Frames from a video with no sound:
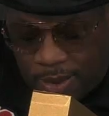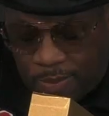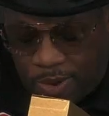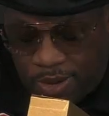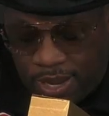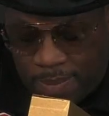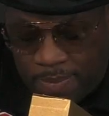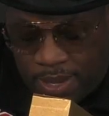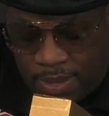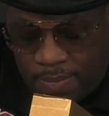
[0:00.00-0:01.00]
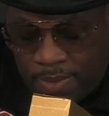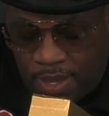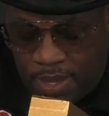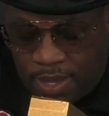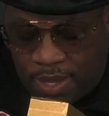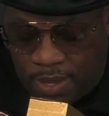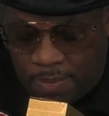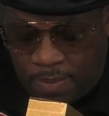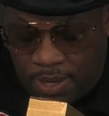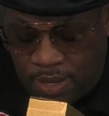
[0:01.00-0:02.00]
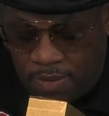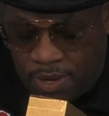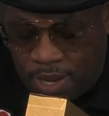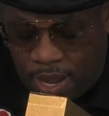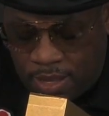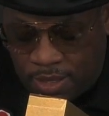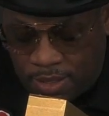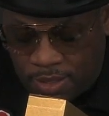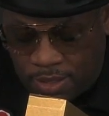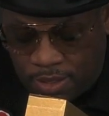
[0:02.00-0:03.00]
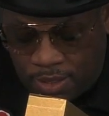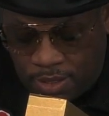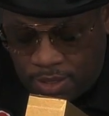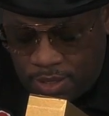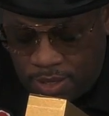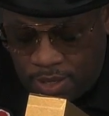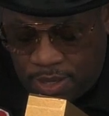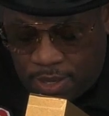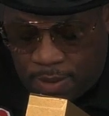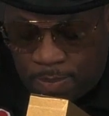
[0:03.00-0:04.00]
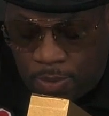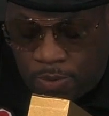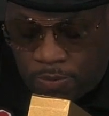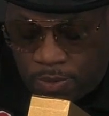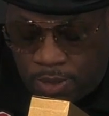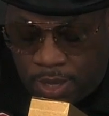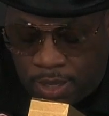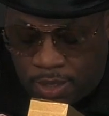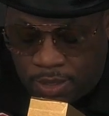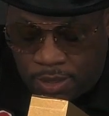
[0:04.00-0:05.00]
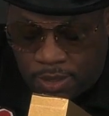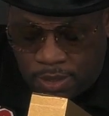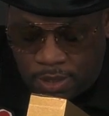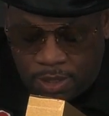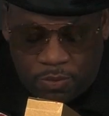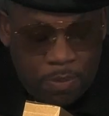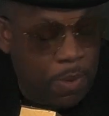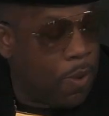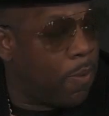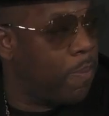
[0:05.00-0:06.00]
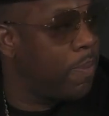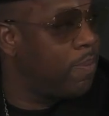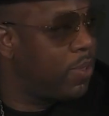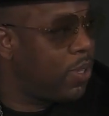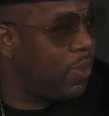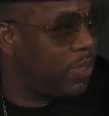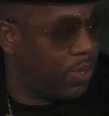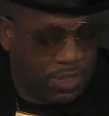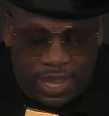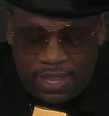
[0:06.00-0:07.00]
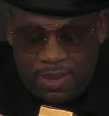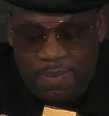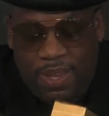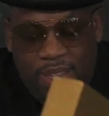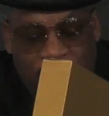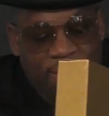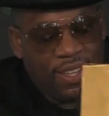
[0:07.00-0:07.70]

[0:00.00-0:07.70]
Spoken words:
Network Emmy. And believe it or not, this is a beautiful thing because it's from home. So thank you, man.